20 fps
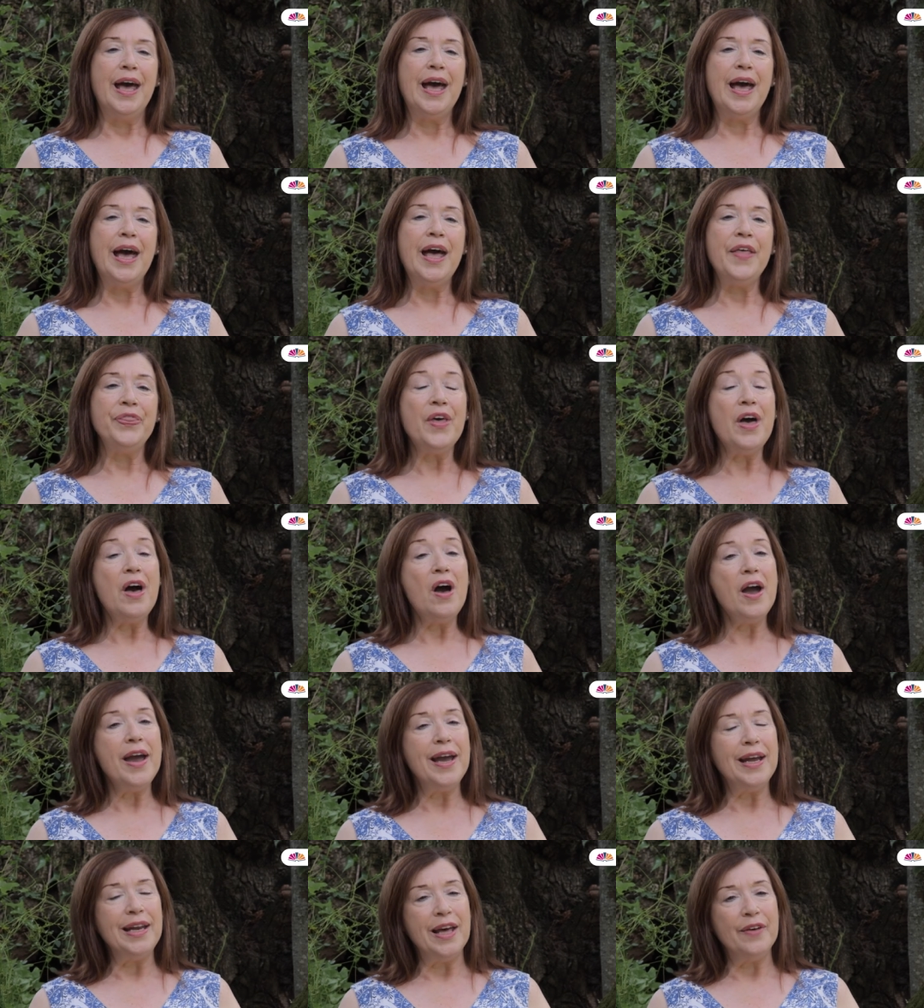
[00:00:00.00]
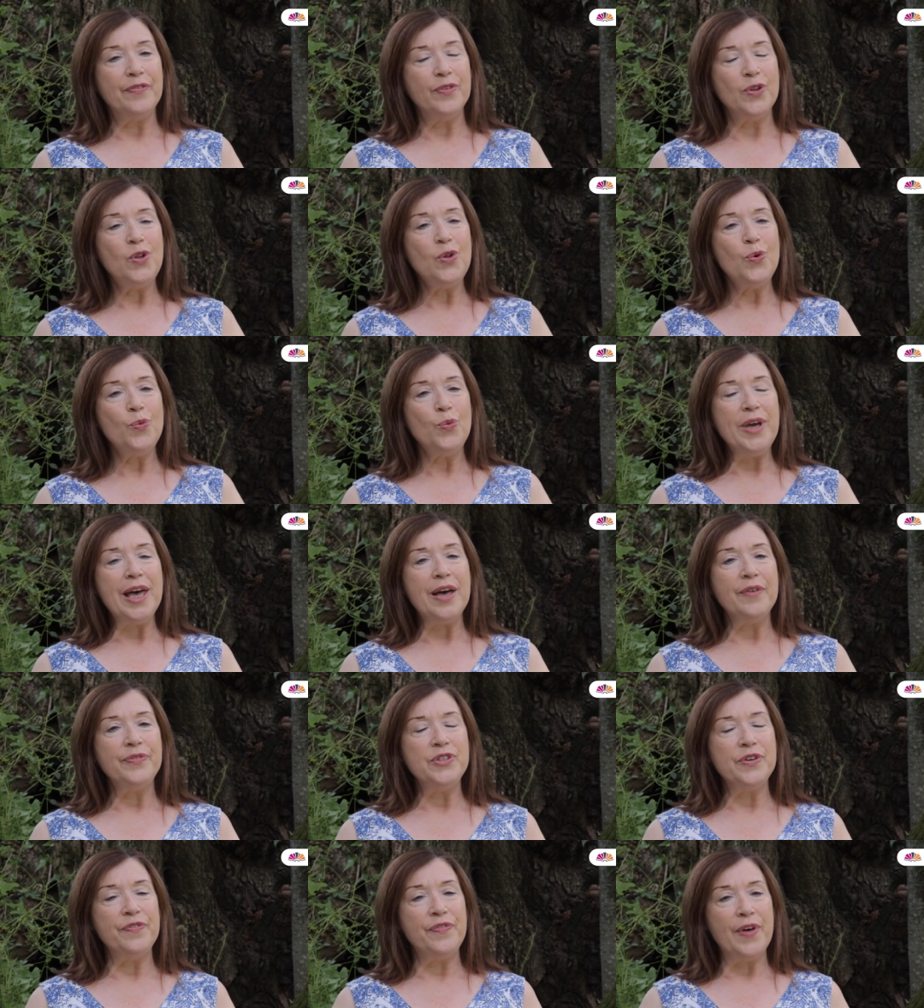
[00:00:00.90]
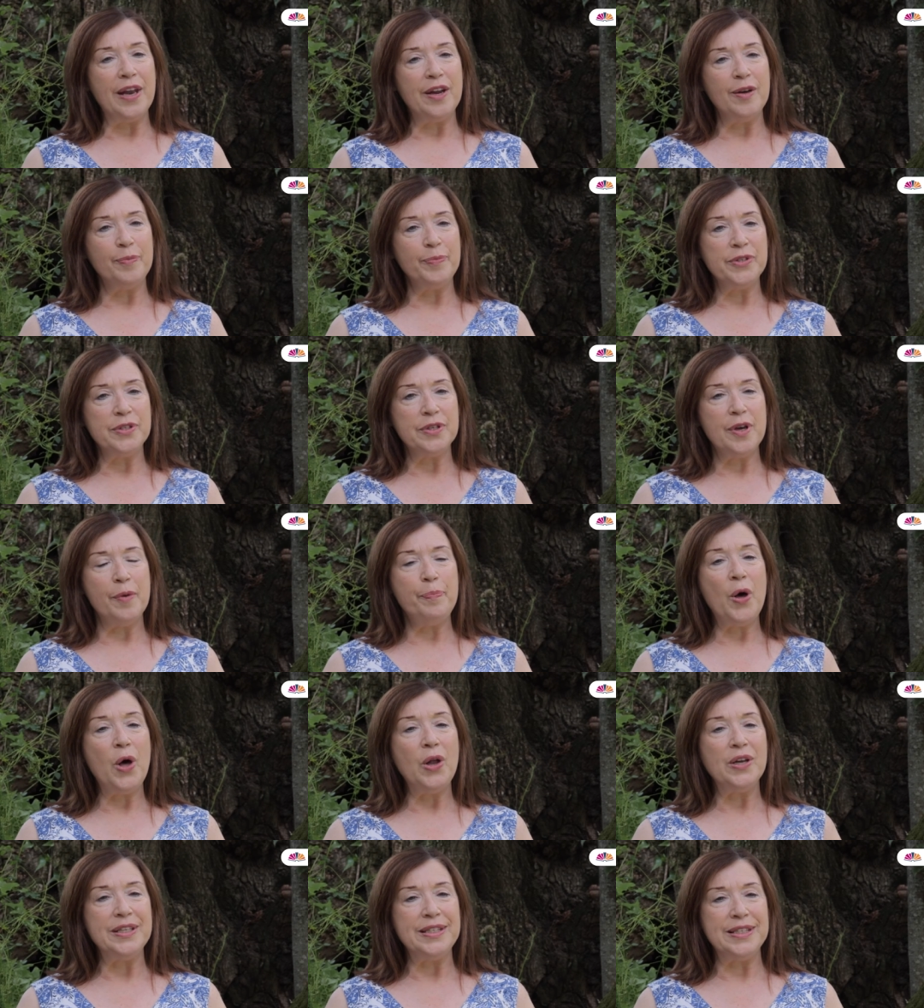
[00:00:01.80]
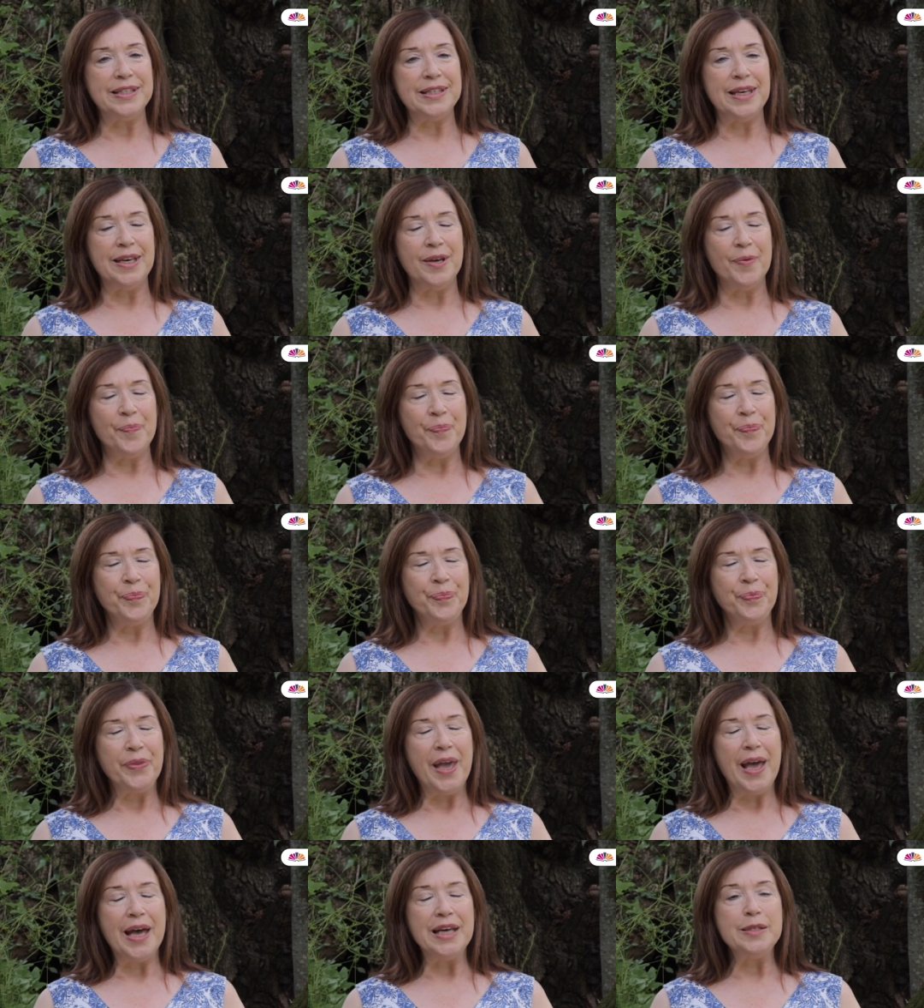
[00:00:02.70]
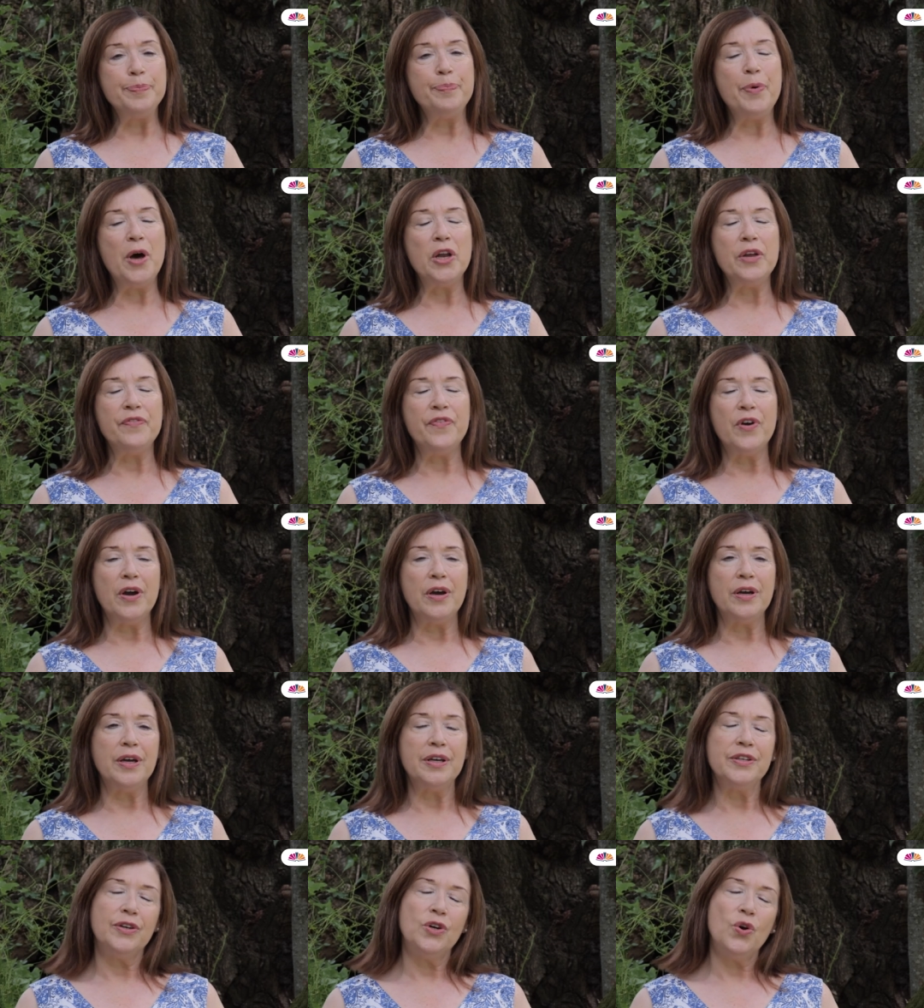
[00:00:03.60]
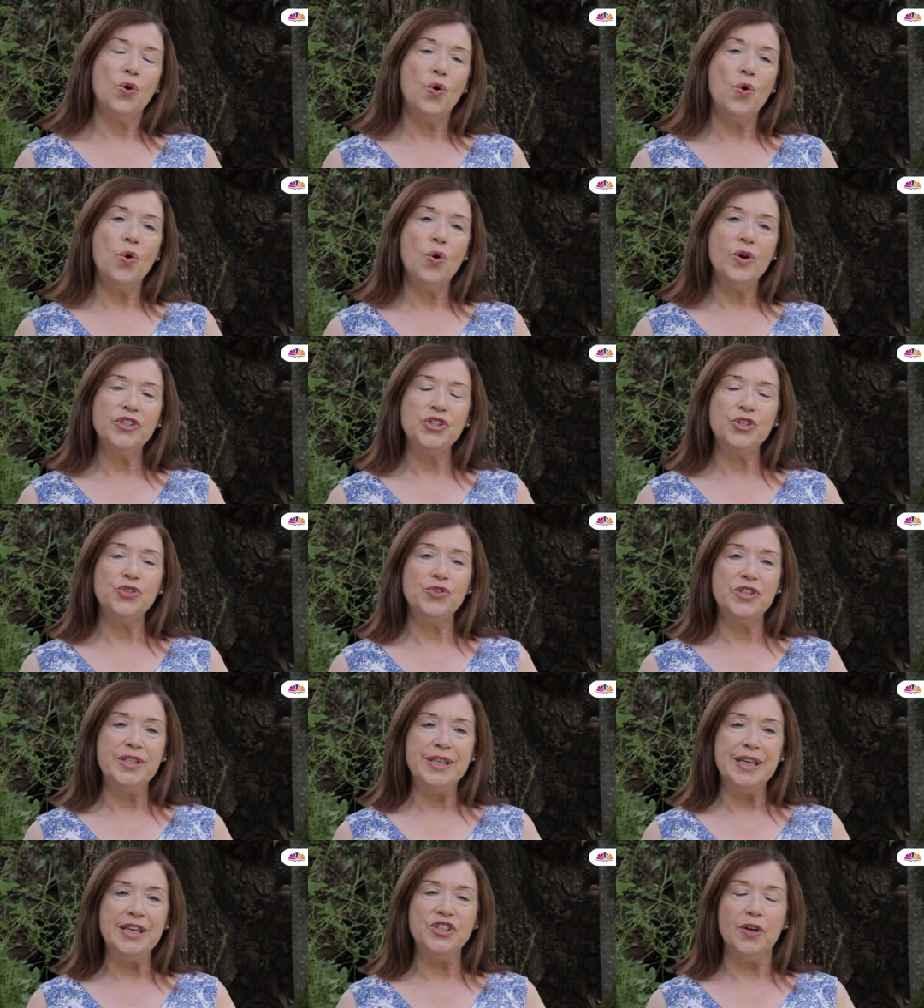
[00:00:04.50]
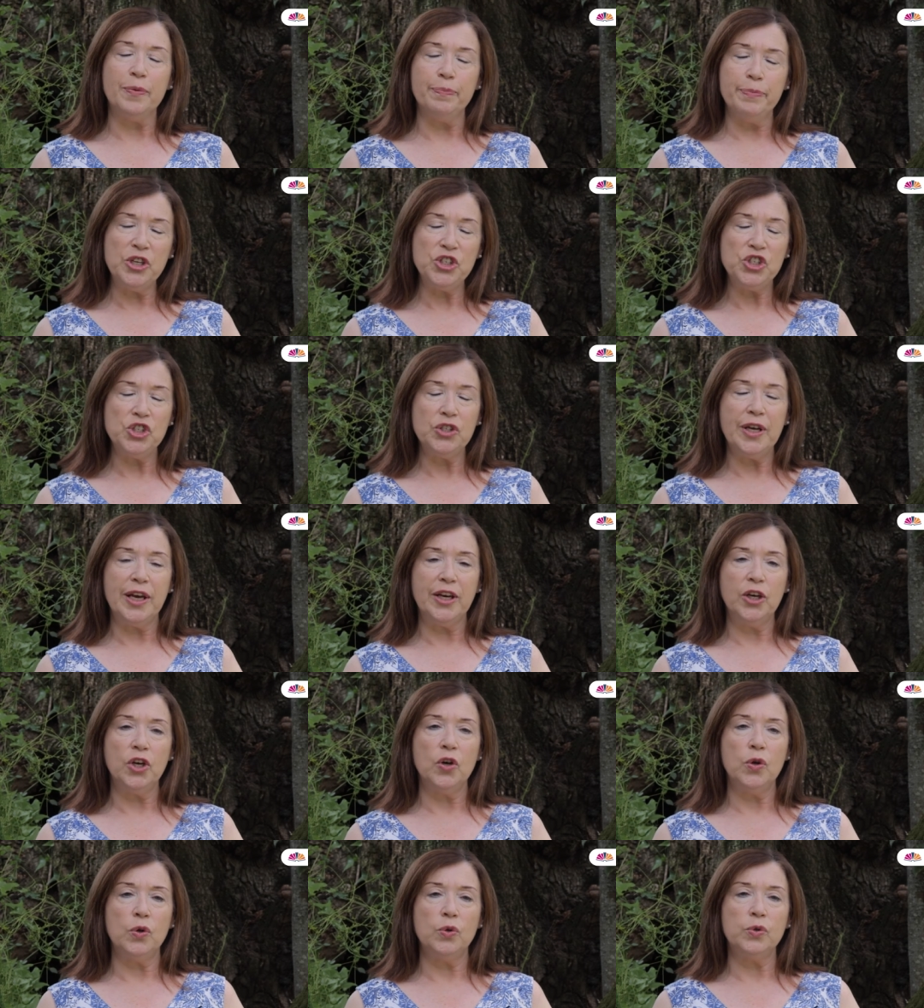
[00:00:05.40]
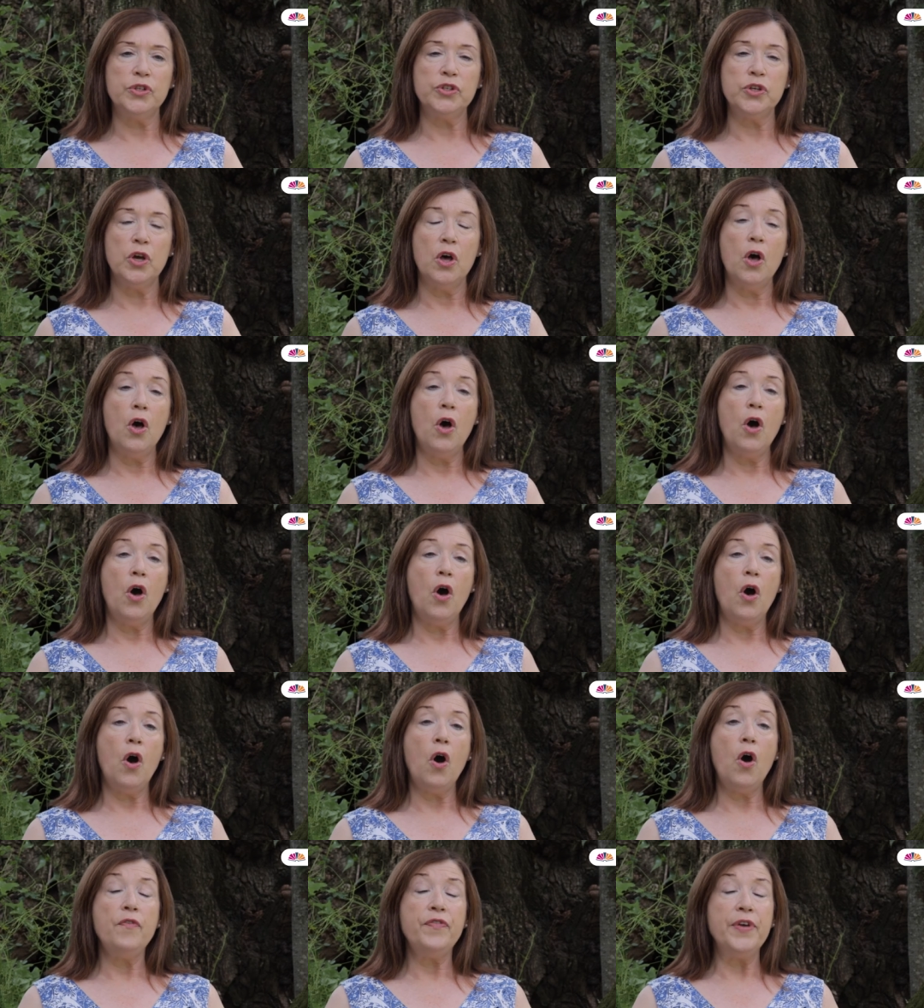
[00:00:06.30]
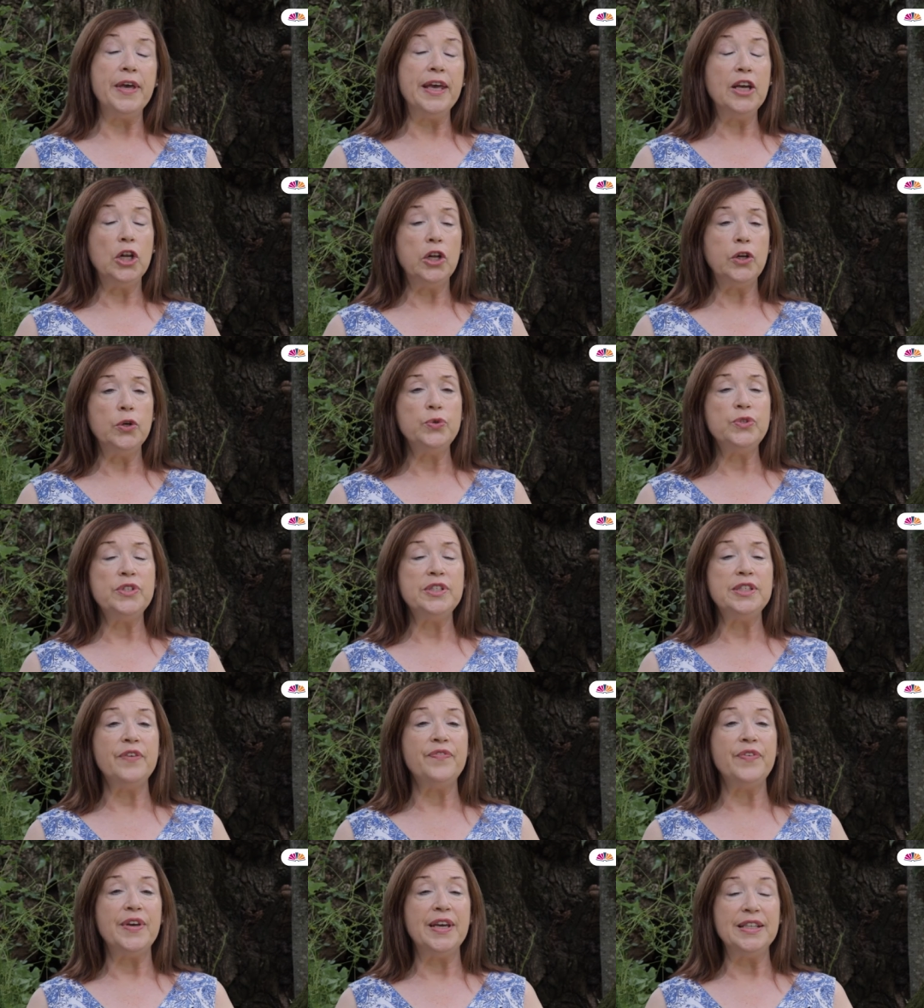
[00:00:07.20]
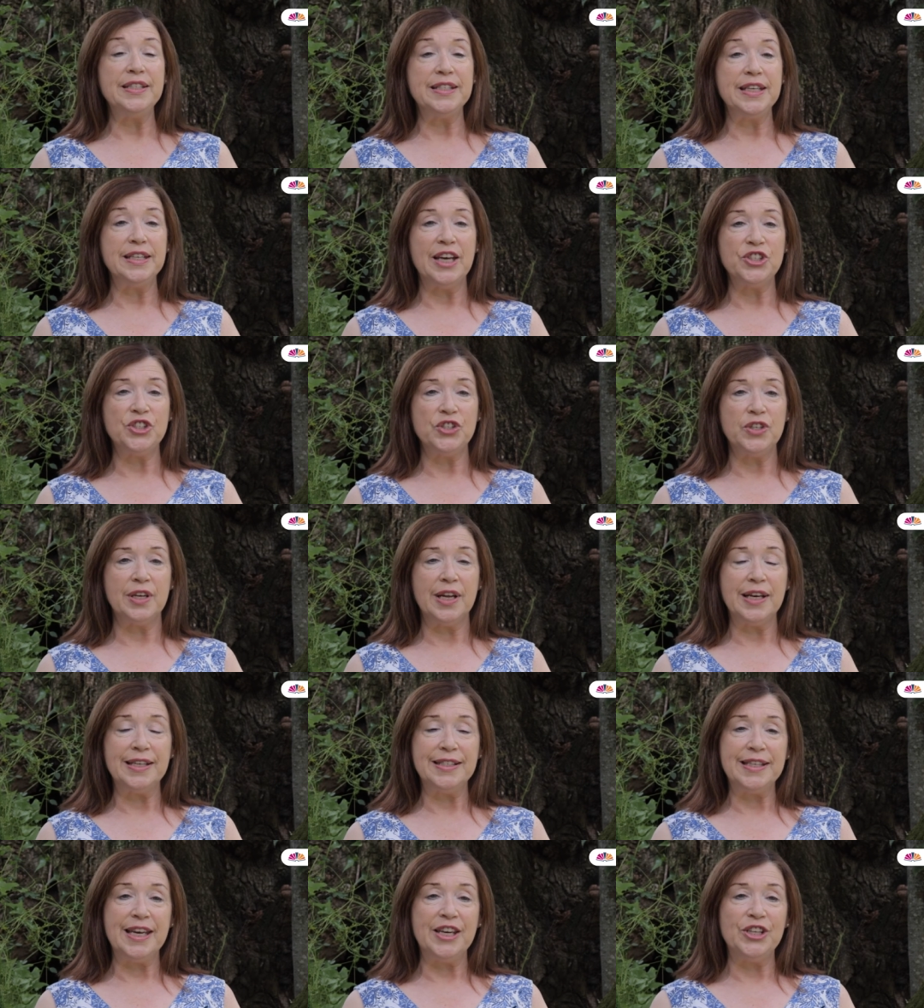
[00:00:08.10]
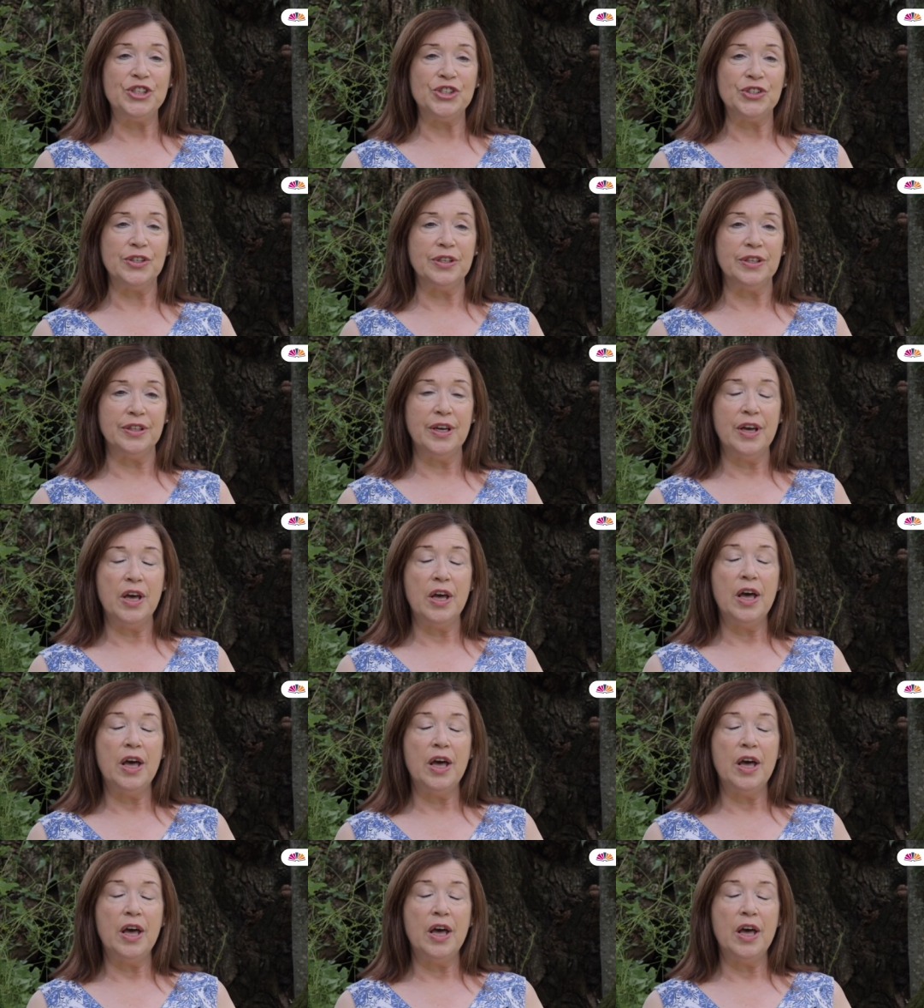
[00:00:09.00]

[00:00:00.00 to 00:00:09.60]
At the higher level, we have developed a policy as part of our core strategic mission and goals of inclusive internationalisation